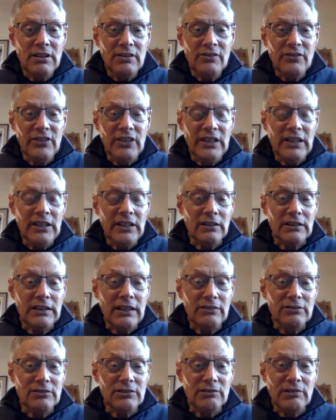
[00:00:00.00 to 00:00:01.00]
field,
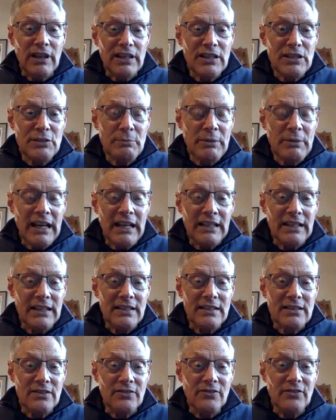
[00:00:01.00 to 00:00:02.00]
out in the rice
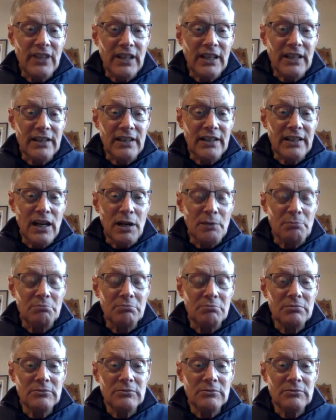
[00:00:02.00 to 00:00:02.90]
paddies in Vietnam.